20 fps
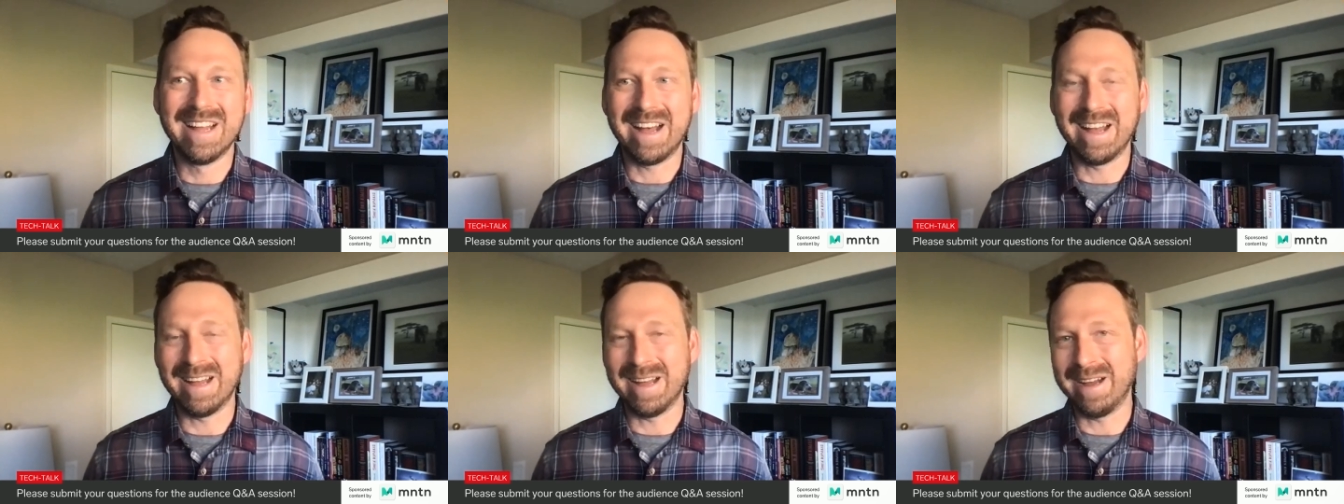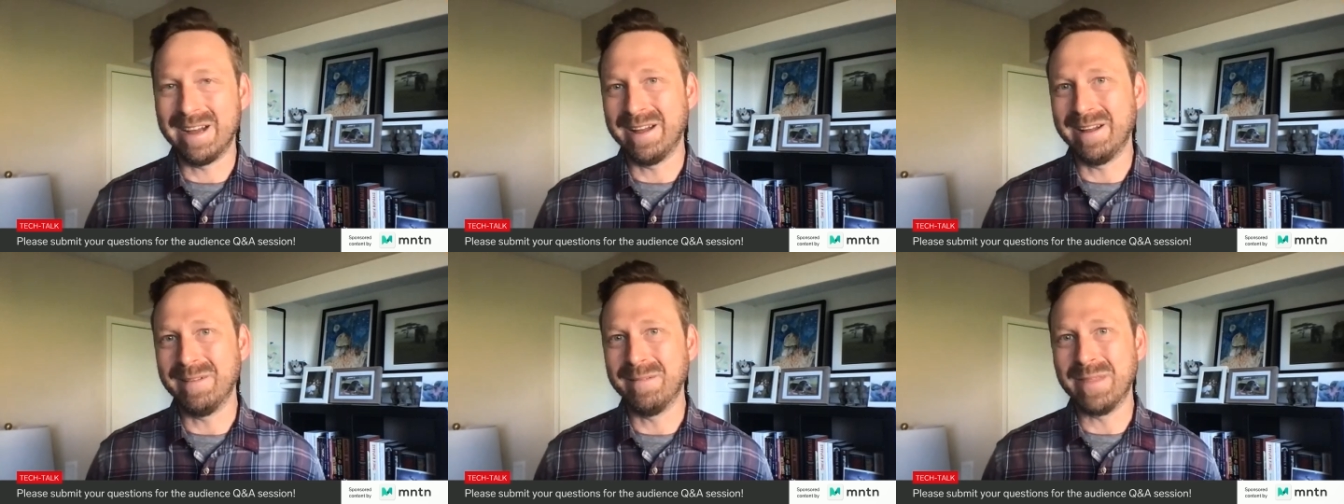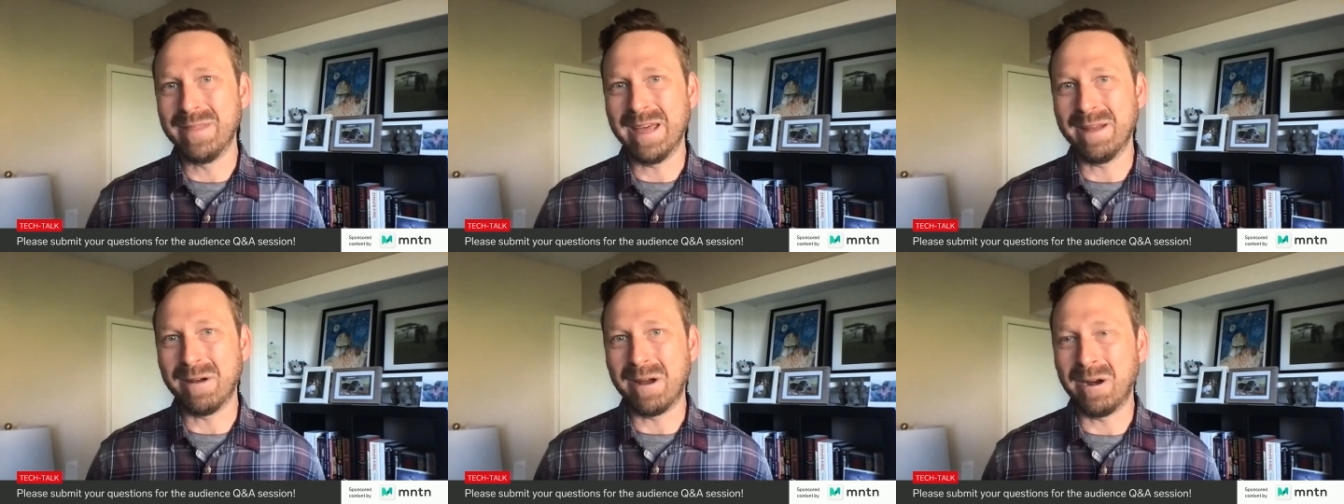
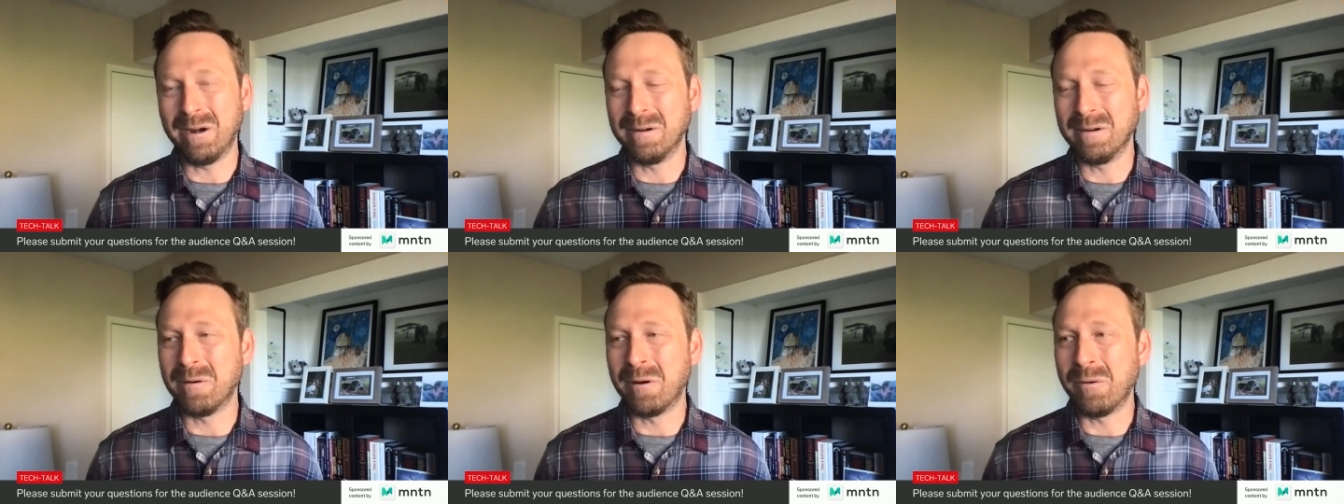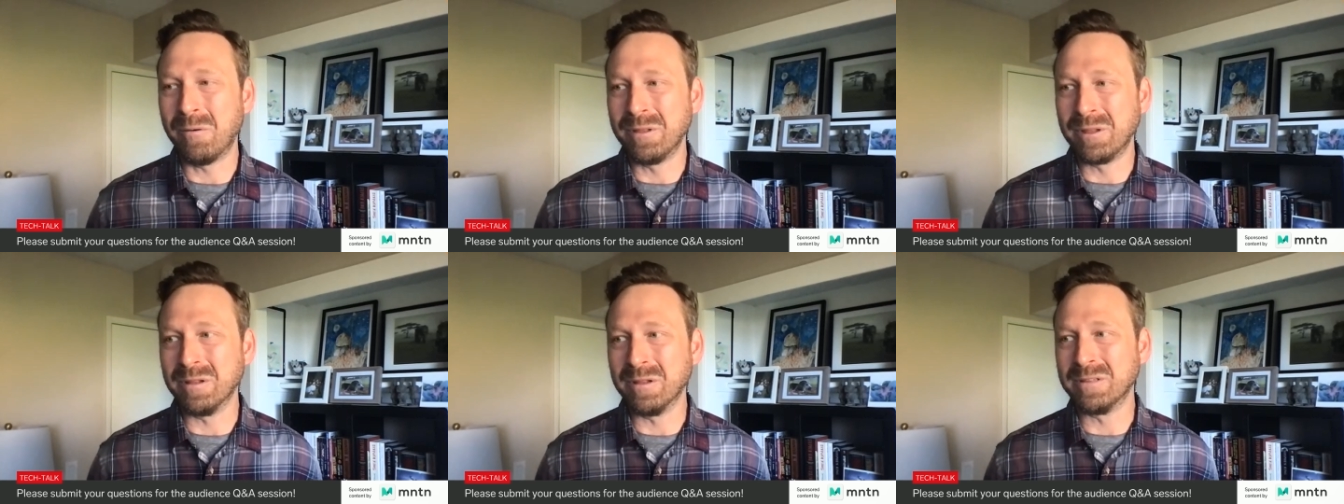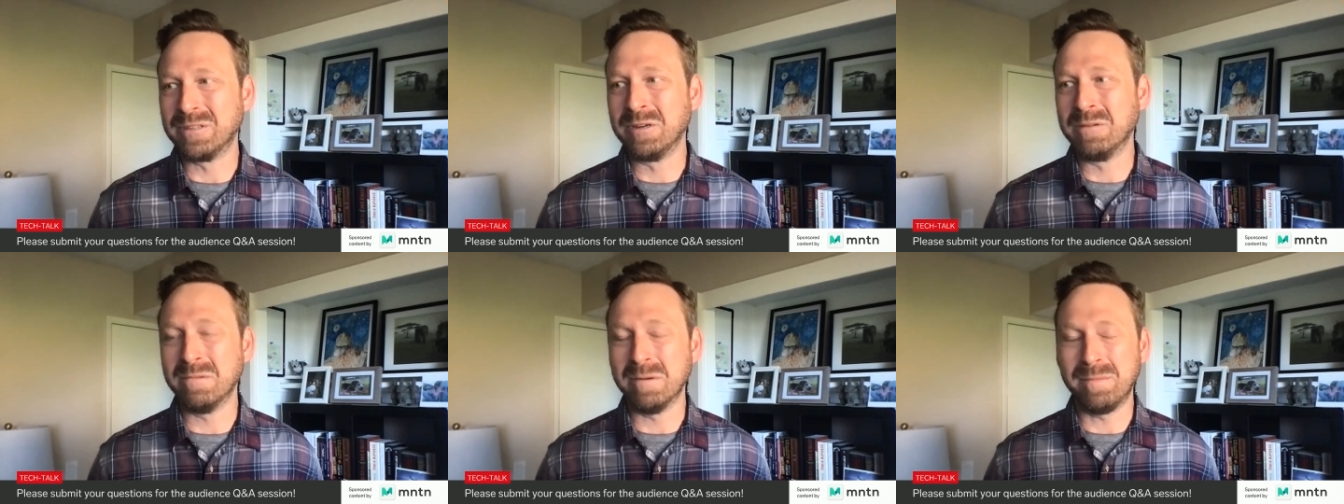that are a little
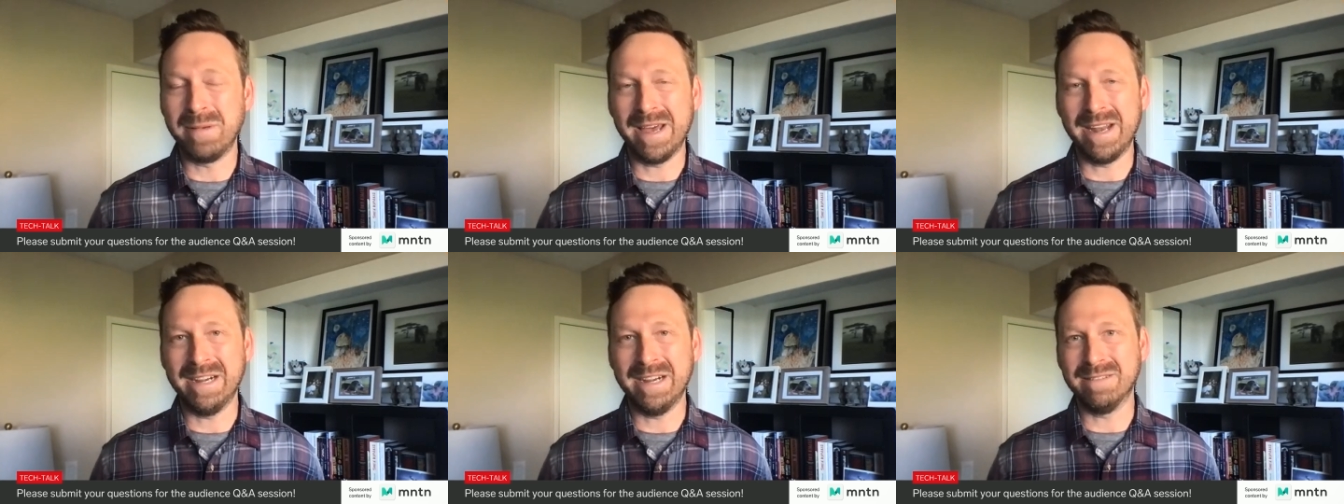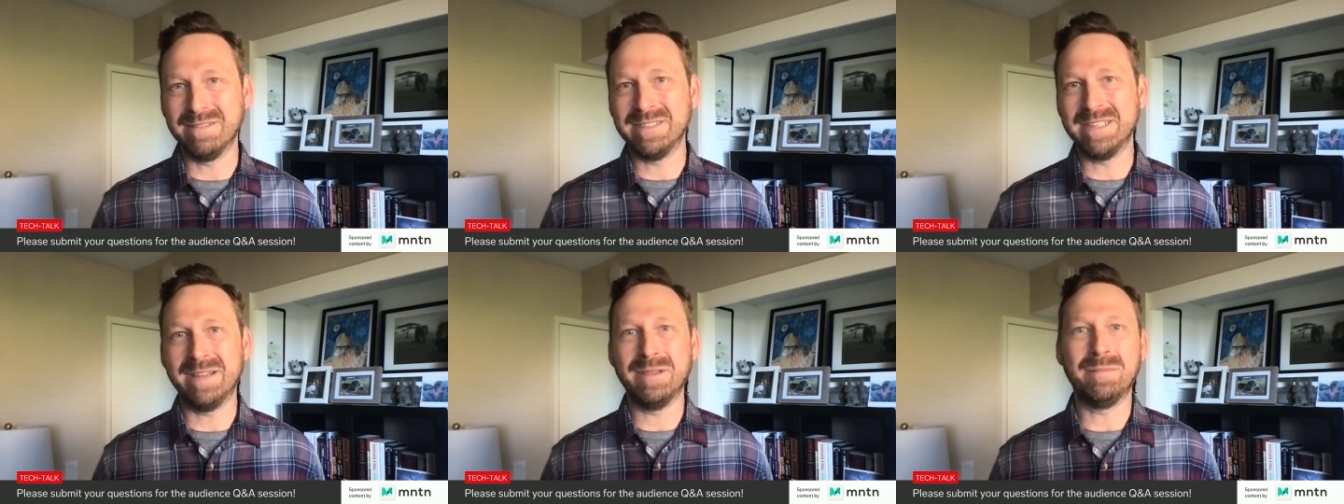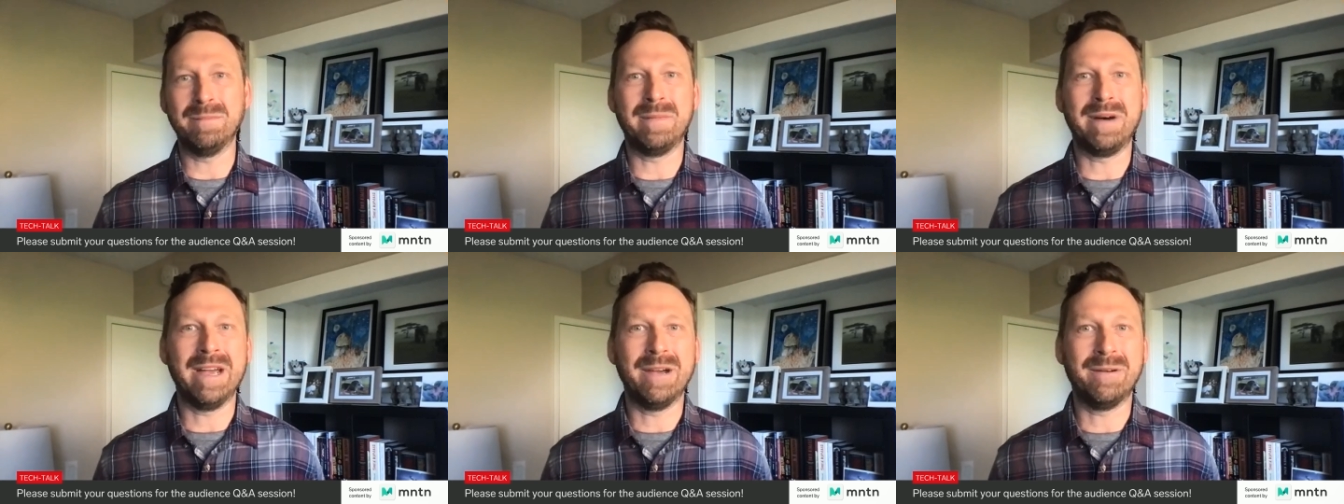too repetitive, send
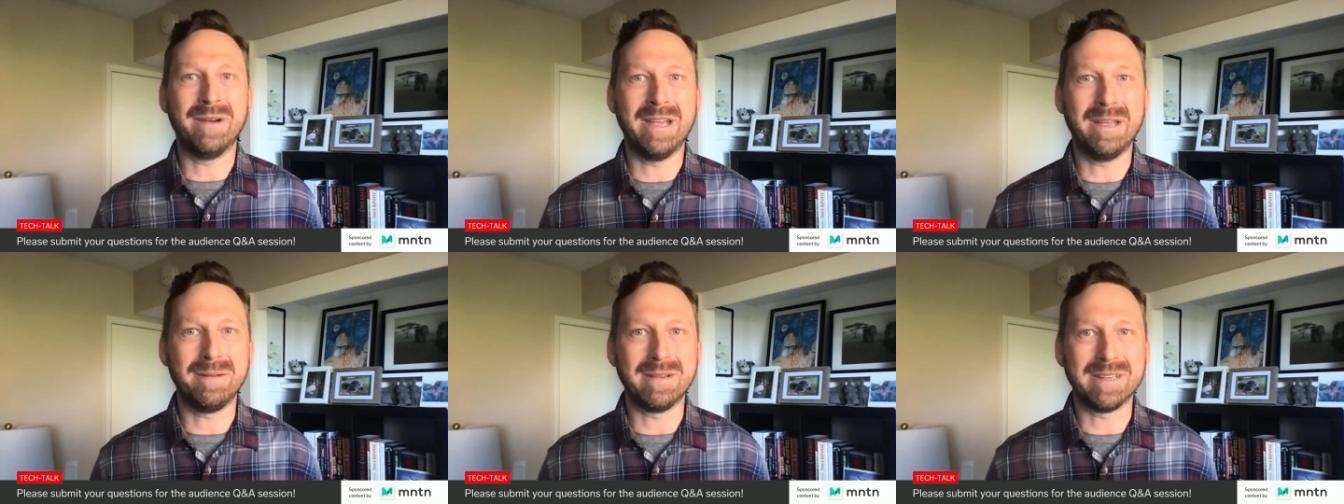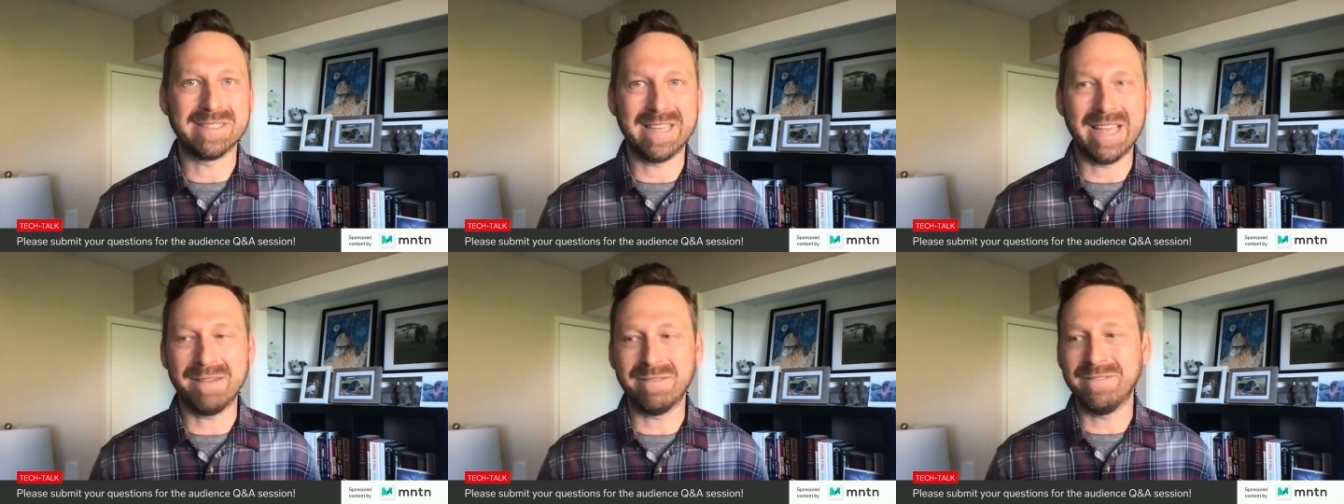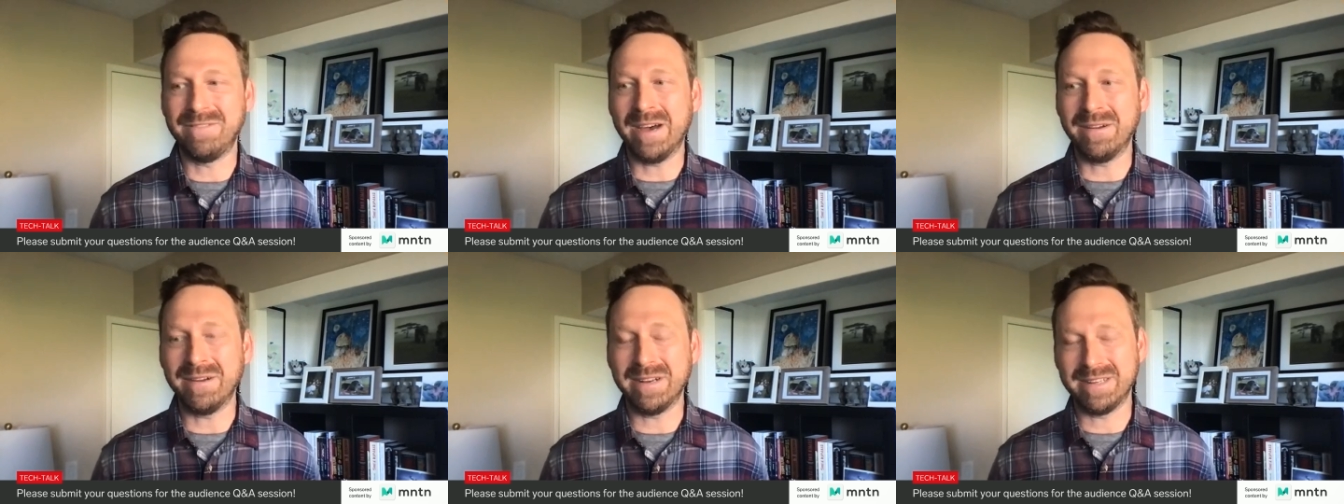them my way because I
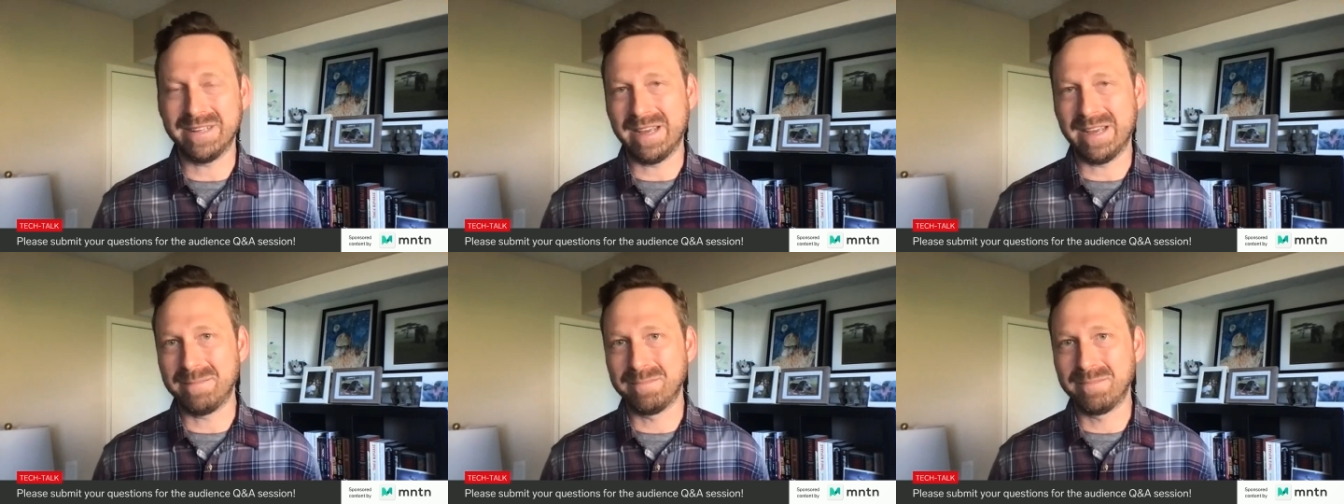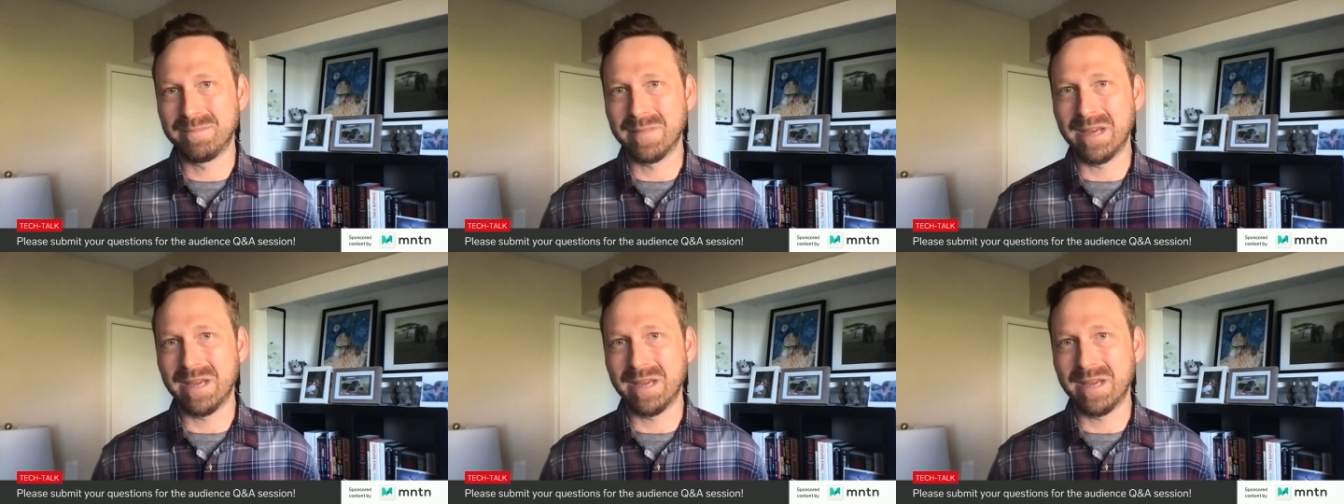haven't found it yet.